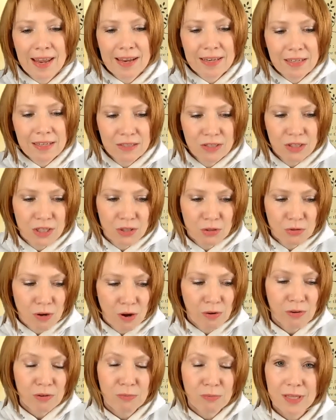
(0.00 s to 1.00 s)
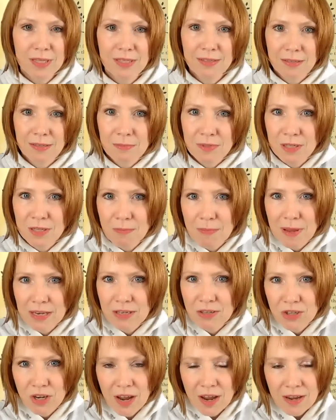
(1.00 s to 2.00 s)
struggled with some
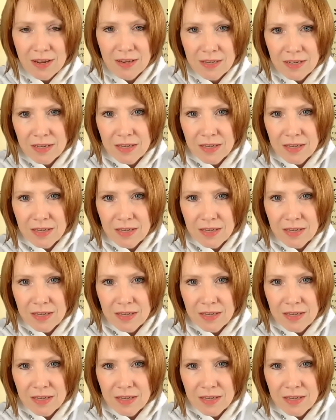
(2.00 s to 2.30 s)
dementia